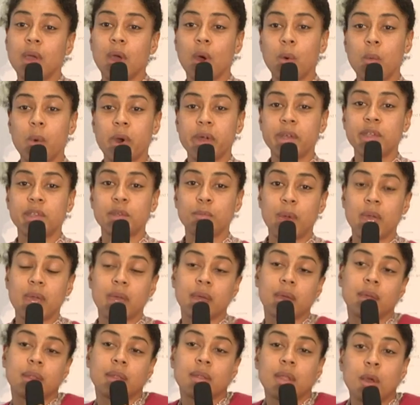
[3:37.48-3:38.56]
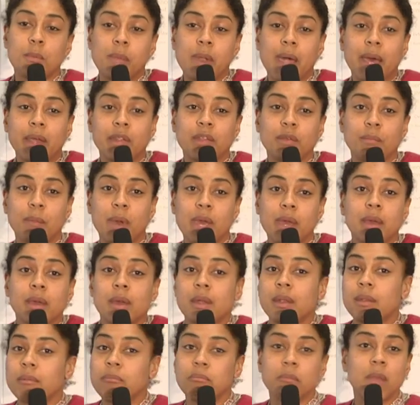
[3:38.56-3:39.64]
a white Jamaican, a black
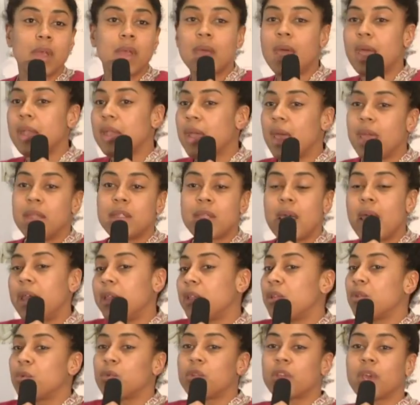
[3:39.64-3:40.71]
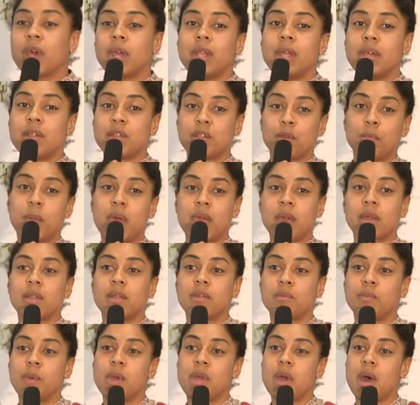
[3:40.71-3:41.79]
Jamaican, an Asian or Chinese Jamaican,
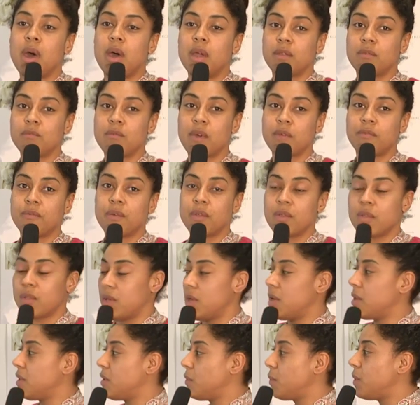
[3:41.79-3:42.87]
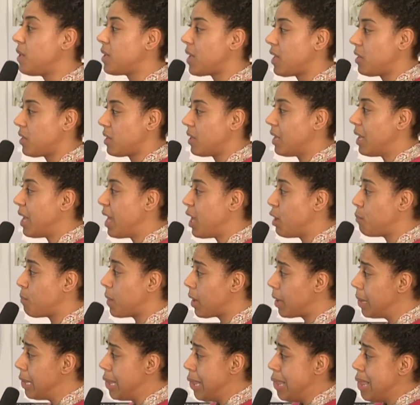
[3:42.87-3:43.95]
as we heard in reference to indentured
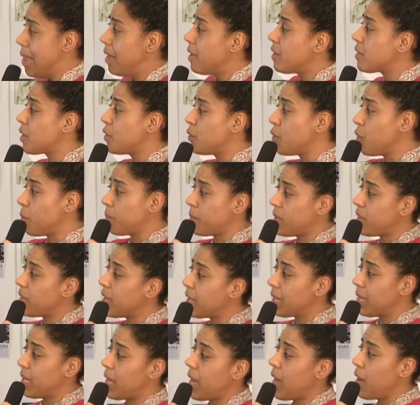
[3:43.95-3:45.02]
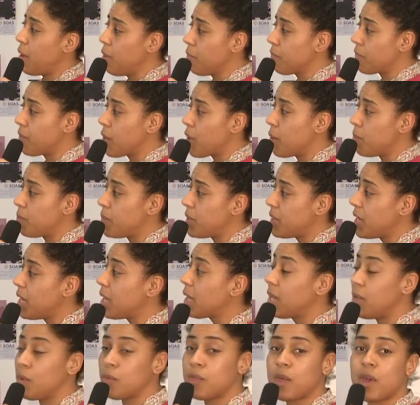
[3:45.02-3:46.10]
labour. So not particularly helpful, and
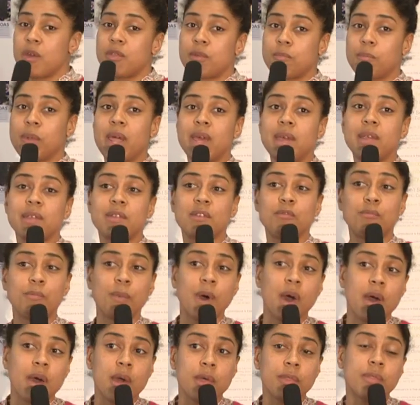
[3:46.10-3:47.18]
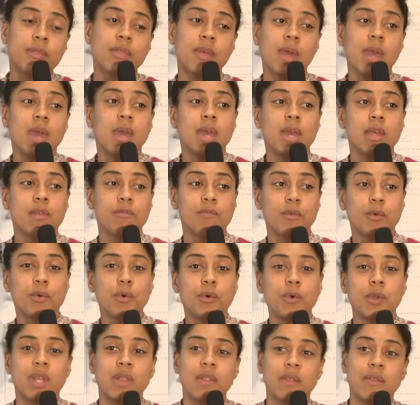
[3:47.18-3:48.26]
particularly although the place of birth is
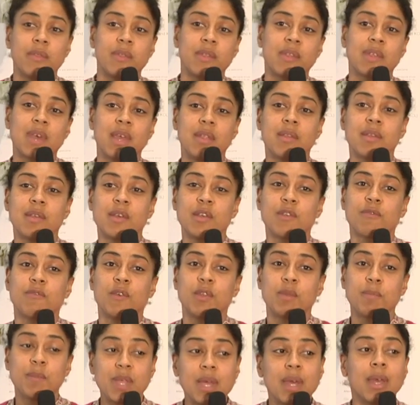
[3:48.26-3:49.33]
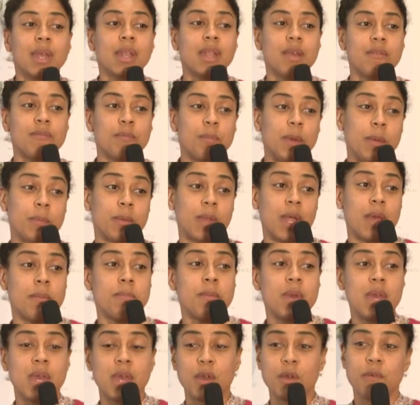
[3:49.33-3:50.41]
recorded in the census, particularly for people like
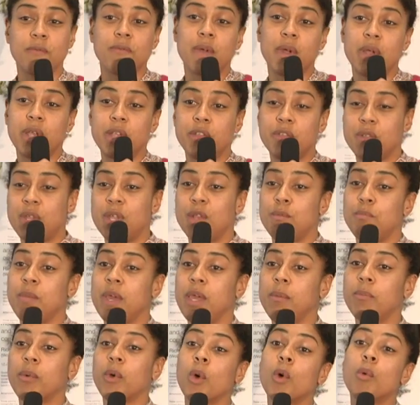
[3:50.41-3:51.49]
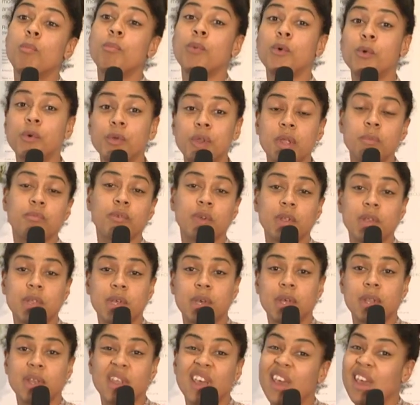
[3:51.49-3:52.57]
me who are very interested in people who are born in
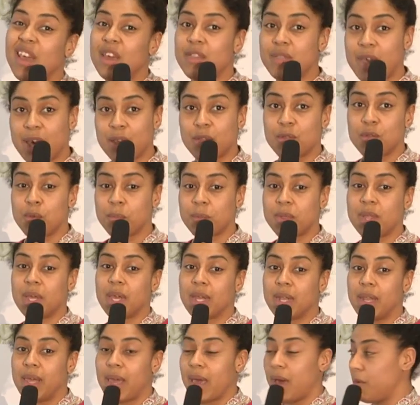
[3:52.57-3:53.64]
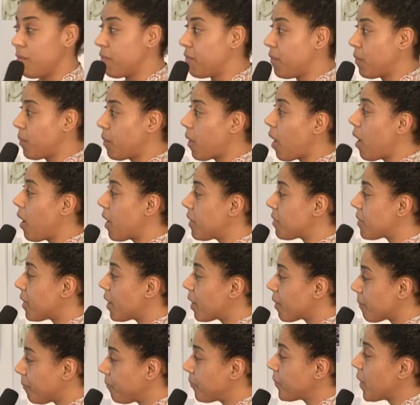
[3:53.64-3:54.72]
Britain, that's not particularly helpful
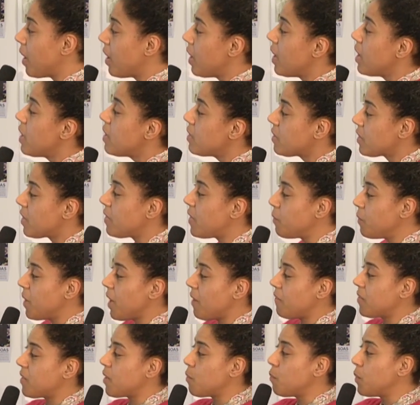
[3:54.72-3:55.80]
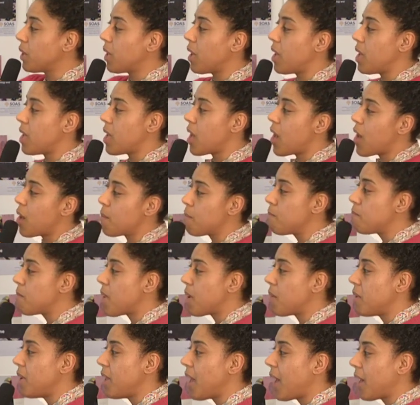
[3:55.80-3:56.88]
either. So then we have someone like
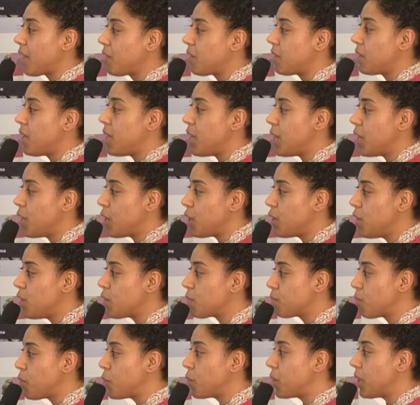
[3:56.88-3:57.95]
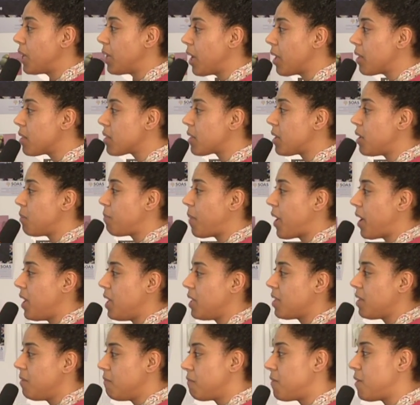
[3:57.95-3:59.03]
Mary Ashley, who's born in London about
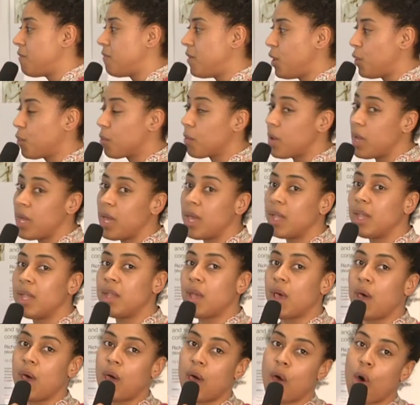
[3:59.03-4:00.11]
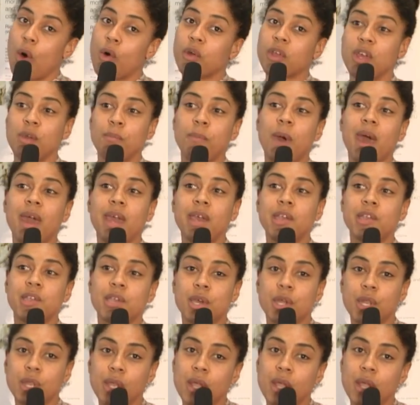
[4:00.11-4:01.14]
1853, and in her occupation,